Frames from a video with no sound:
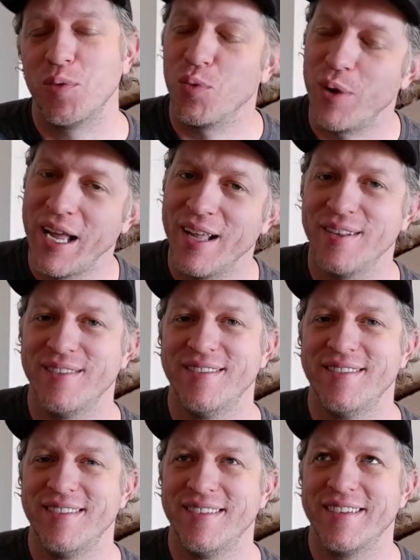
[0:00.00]
Well,
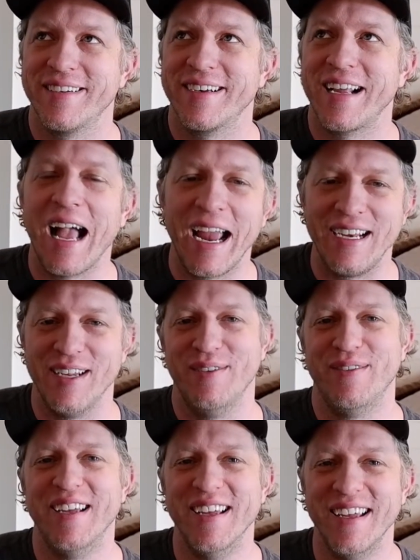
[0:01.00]
kind
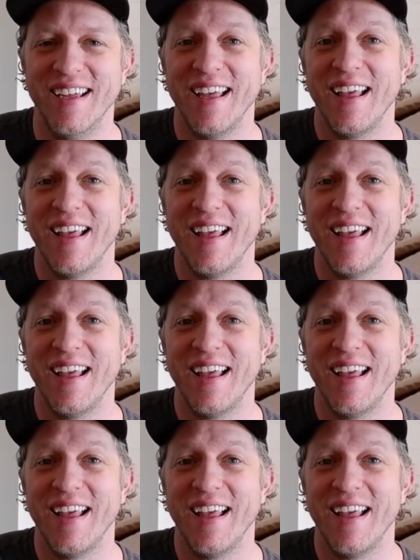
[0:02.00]
of.